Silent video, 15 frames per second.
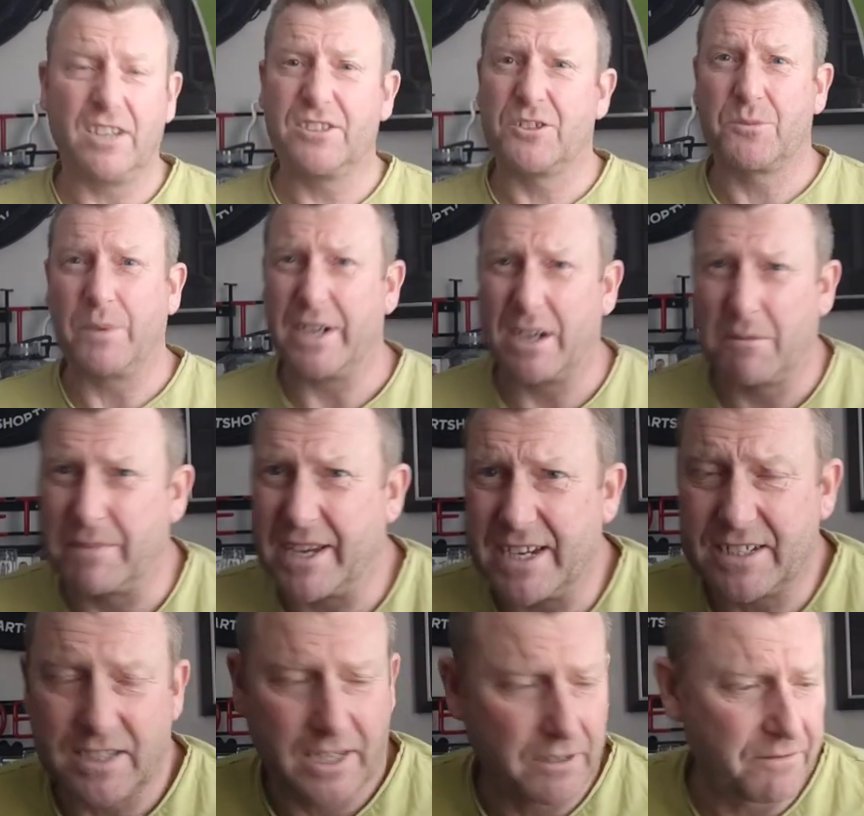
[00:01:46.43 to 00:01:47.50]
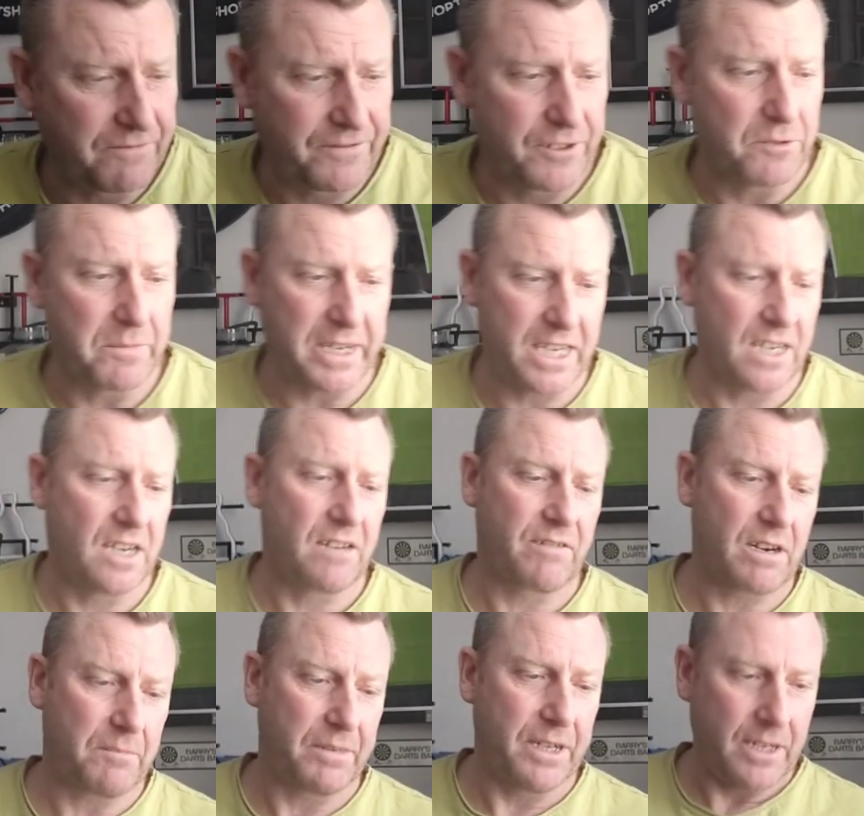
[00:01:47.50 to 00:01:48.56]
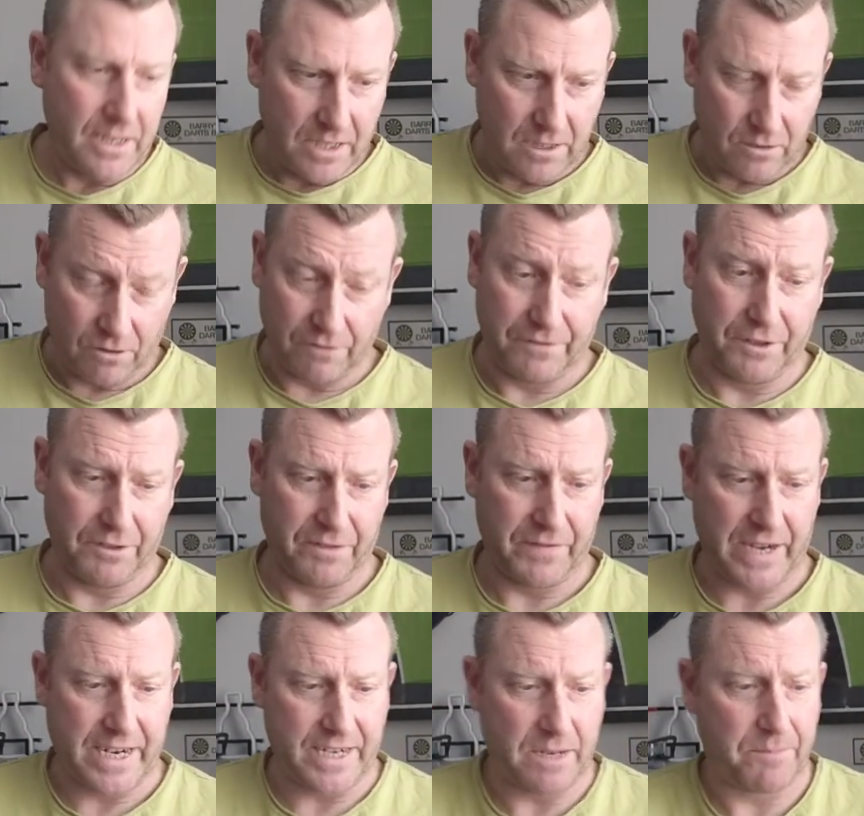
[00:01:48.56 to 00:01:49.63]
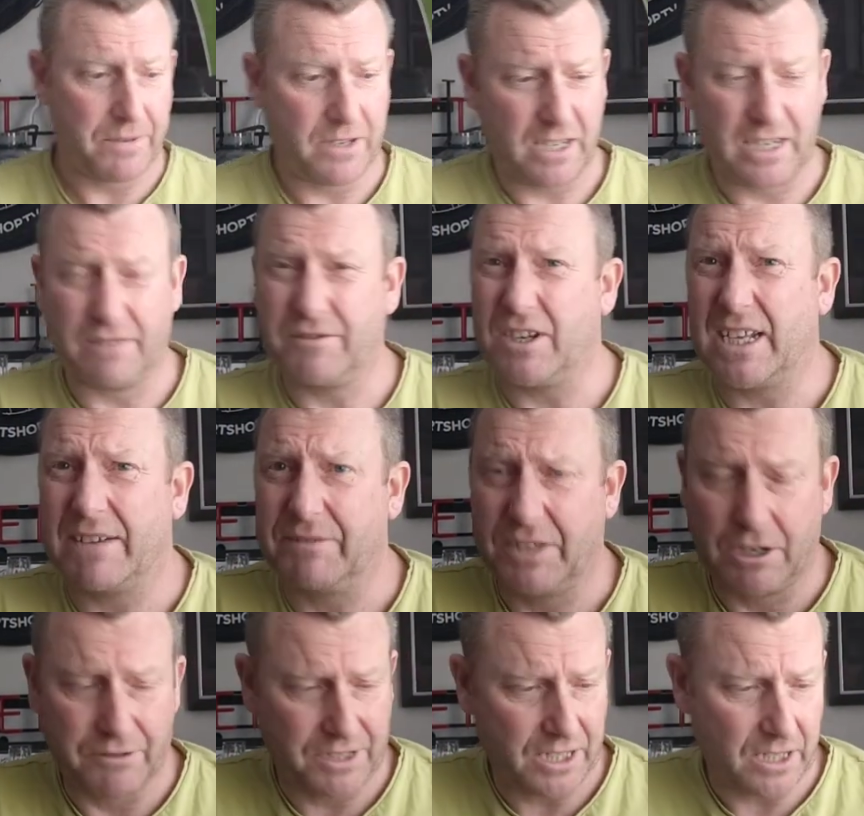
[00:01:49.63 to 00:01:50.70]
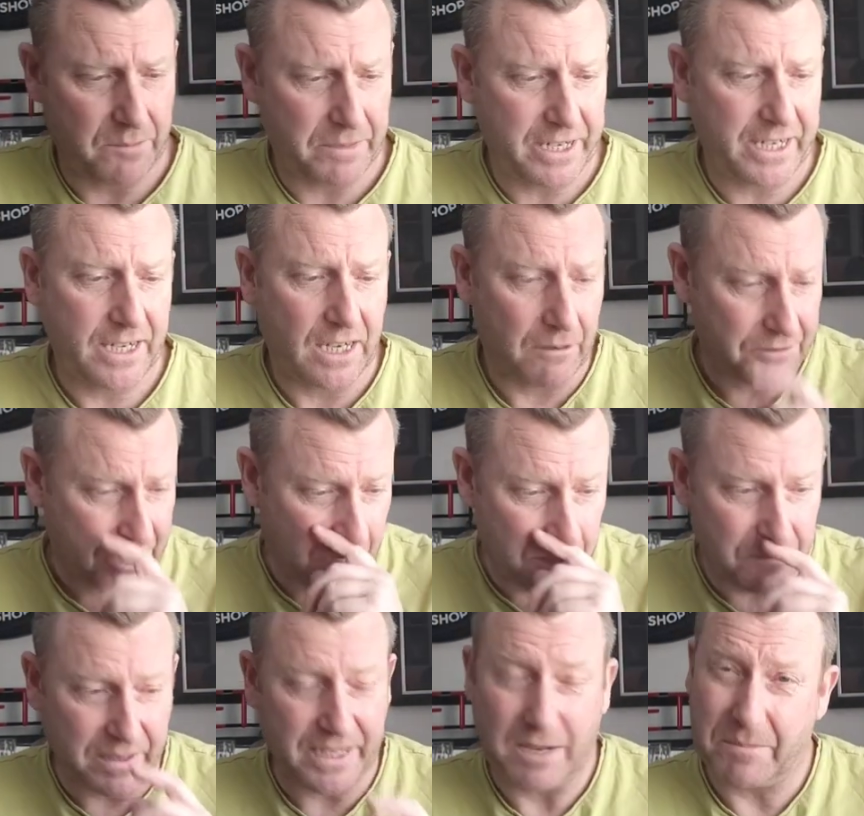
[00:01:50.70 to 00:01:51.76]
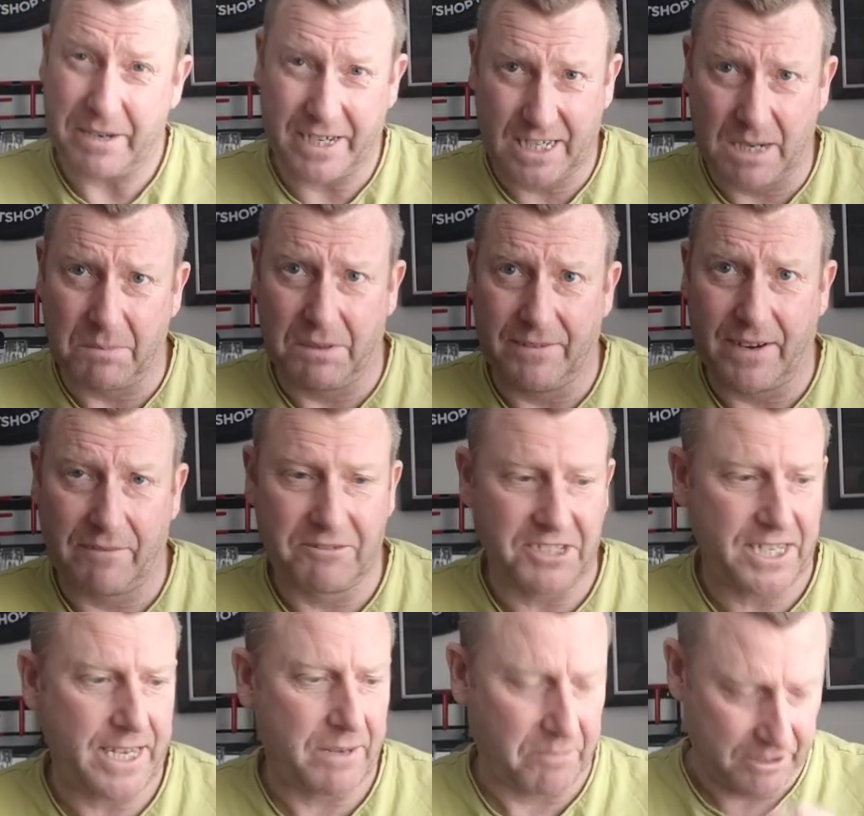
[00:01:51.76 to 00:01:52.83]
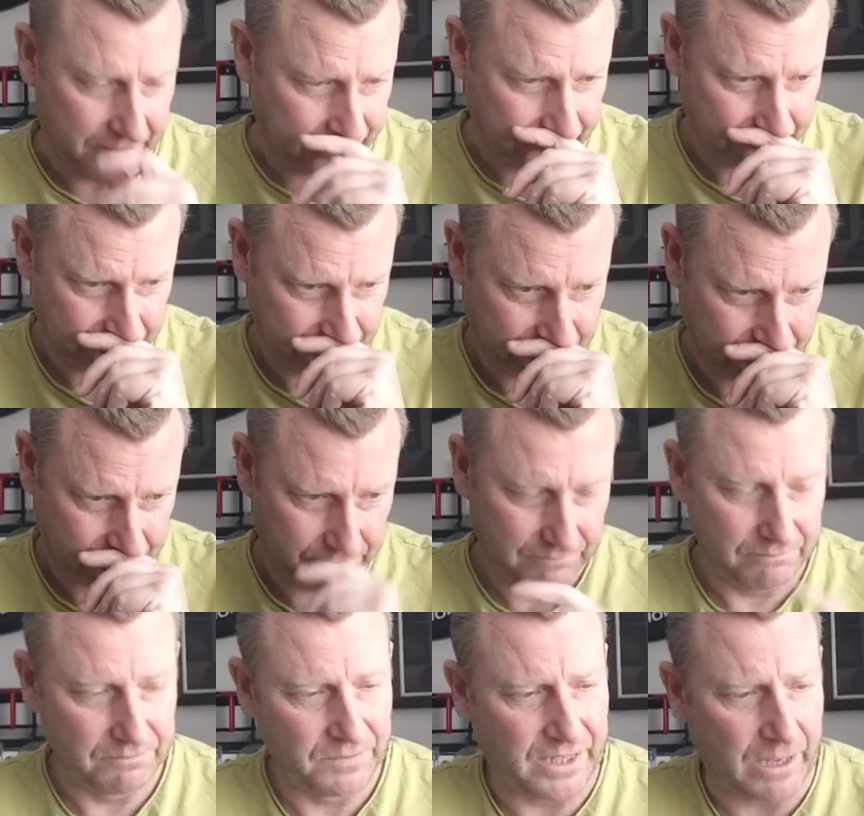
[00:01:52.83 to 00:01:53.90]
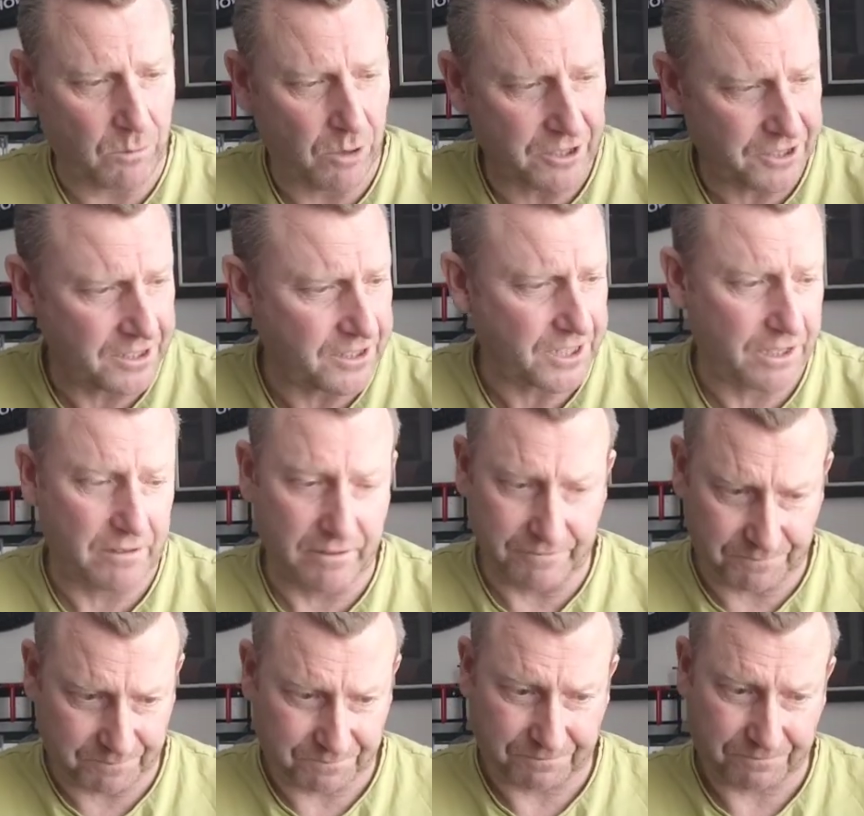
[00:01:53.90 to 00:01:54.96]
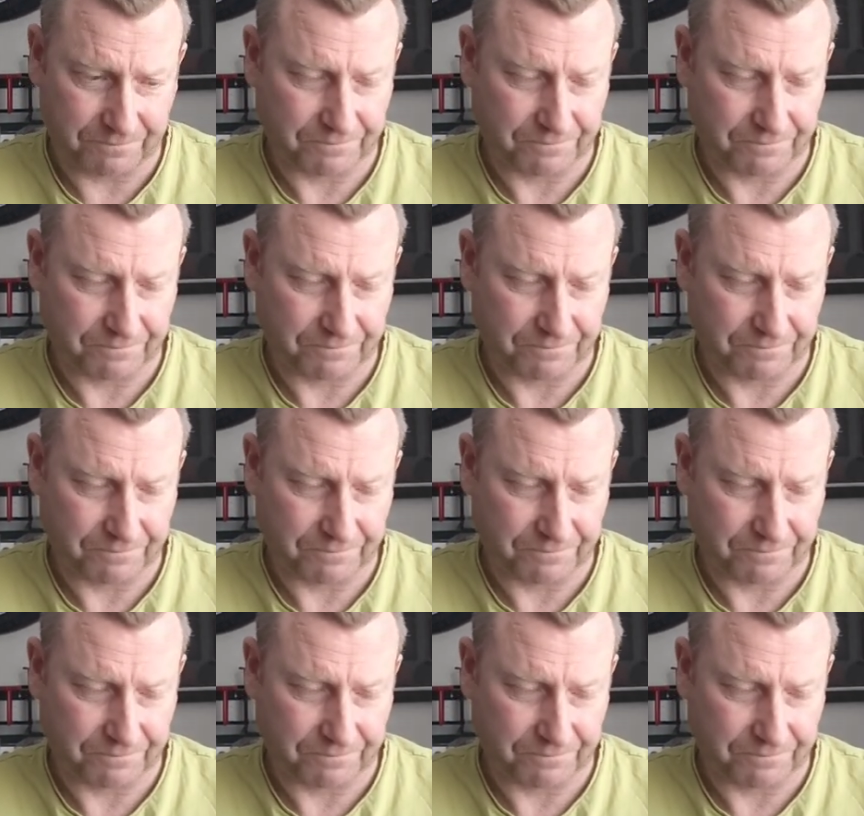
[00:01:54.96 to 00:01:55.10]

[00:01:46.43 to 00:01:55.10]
I just went up there to go and fill my car up, or fill the van up, and I thought I'd have a nosy at the beer. I was hoping there'd be a couple of others there, but there wasn't. So,